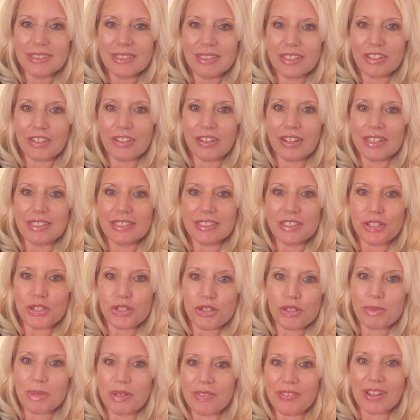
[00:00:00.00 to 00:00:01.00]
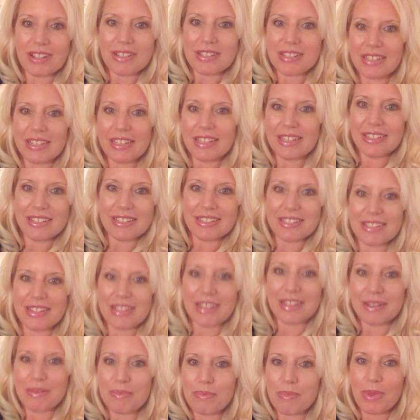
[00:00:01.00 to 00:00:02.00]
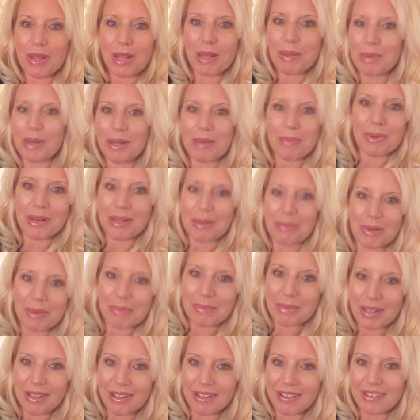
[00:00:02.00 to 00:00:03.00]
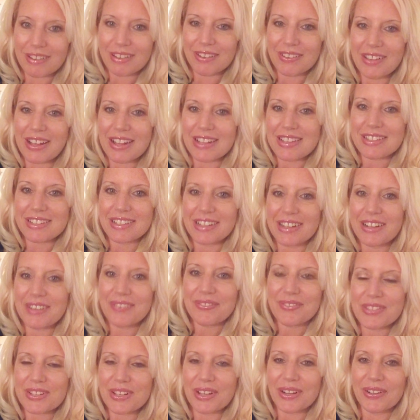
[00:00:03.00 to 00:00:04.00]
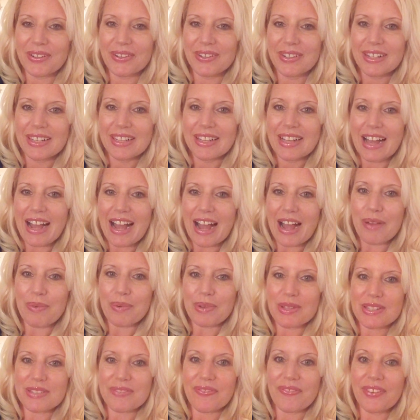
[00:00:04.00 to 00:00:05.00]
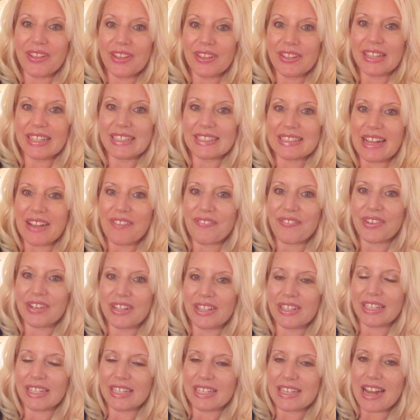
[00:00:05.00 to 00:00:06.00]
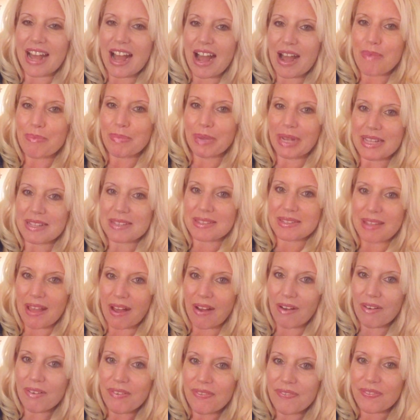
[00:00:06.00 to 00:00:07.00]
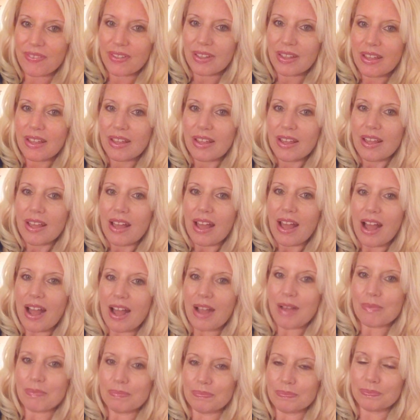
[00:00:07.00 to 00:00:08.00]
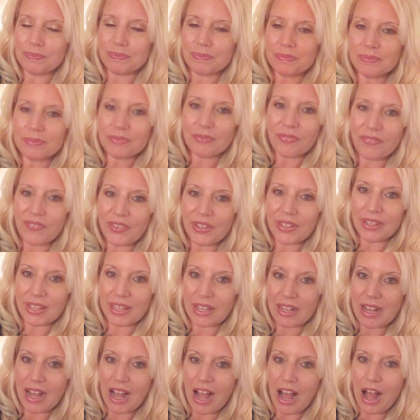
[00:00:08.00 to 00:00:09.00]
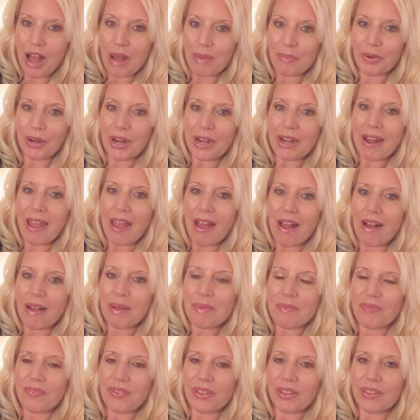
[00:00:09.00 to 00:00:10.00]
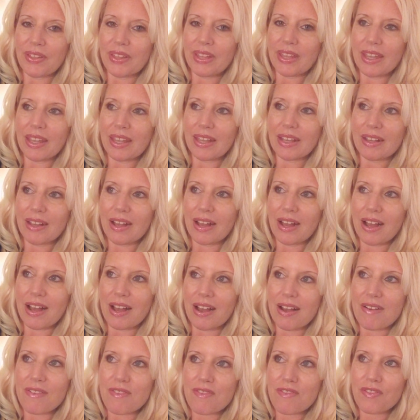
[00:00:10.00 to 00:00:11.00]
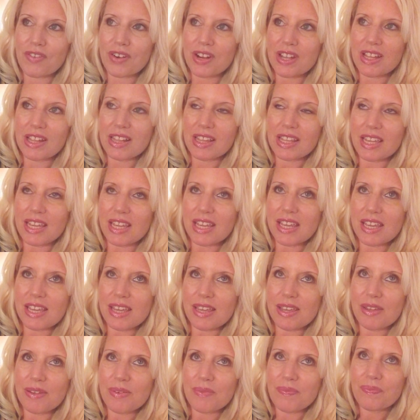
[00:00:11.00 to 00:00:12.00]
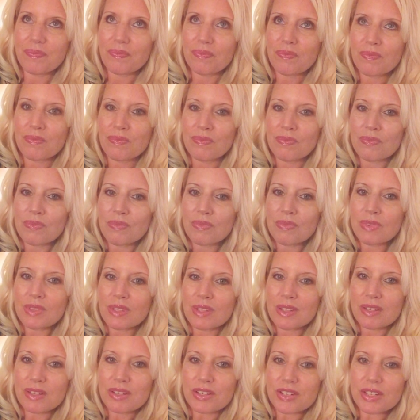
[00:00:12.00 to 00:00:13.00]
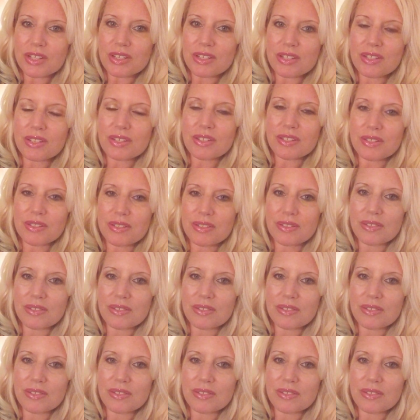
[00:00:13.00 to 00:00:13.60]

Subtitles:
the crazy Schumann resonance and blah, blah, blah, blah, blah, all that stuff. So I was feeling definitely not myself. I'm feeling calm right now. I'm feeling really just